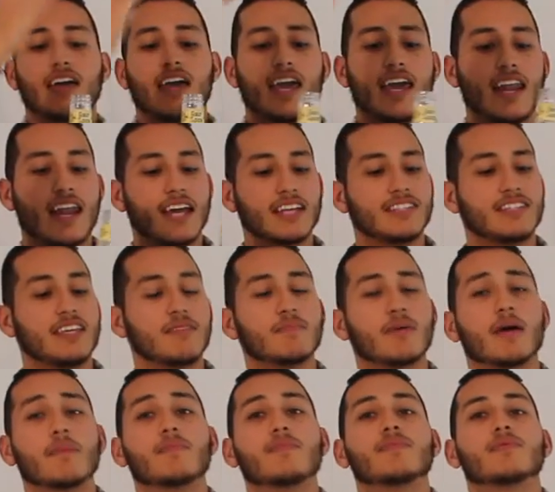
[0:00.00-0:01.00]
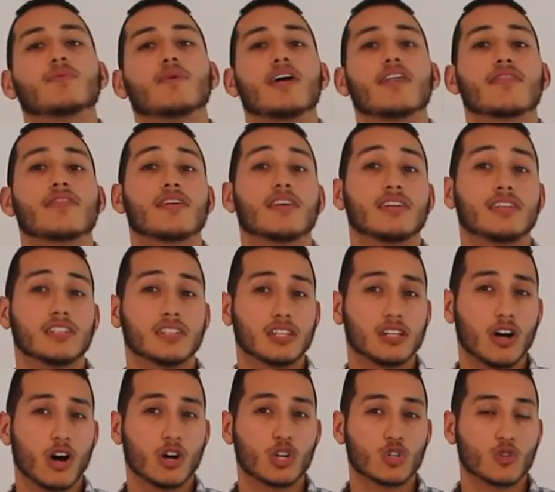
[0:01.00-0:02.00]
And I team up with
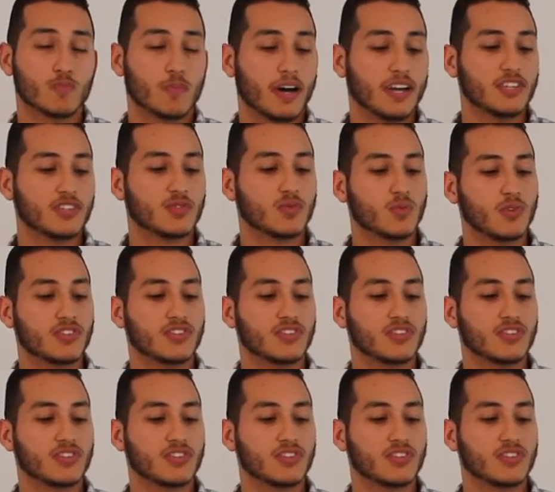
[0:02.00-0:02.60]
Gaur Spiced